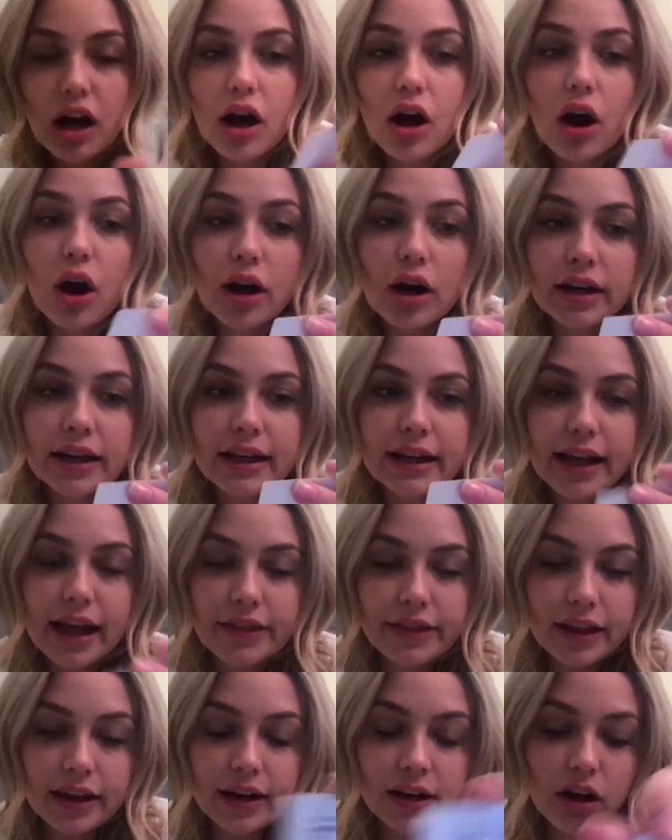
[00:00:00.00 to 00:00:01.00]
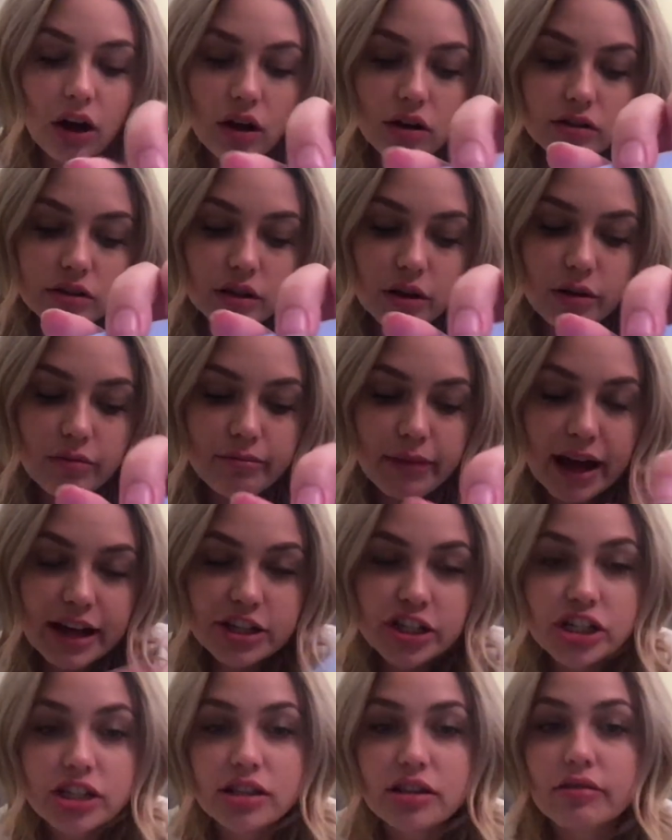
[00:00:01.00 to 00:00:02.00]
on it, and then it also
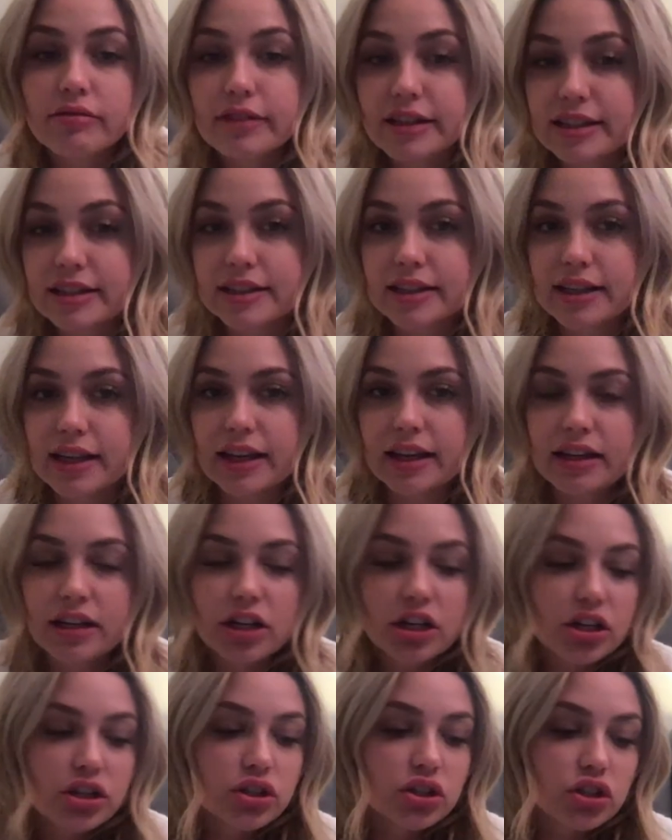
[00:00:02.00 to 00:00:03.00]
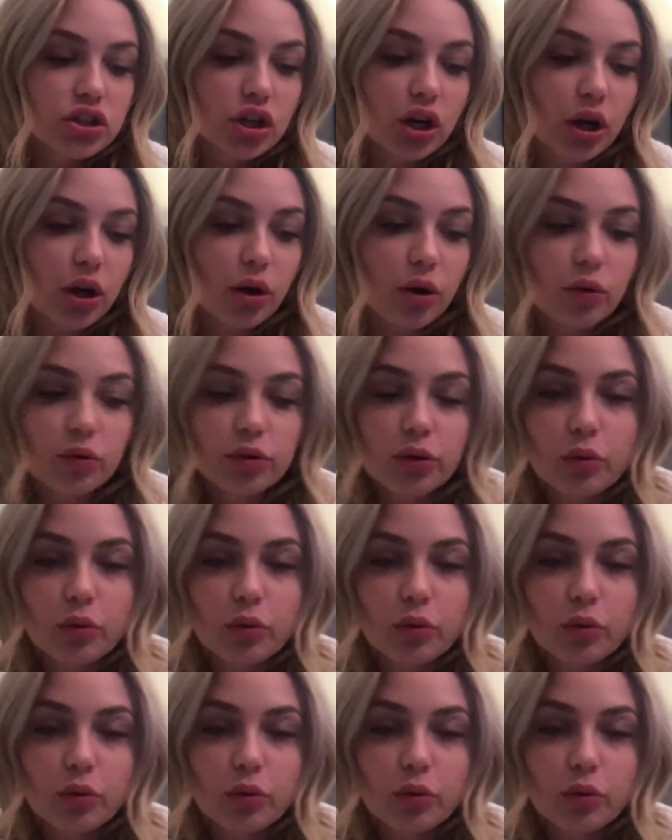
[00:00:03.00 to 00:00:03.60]
matches the receipt. So the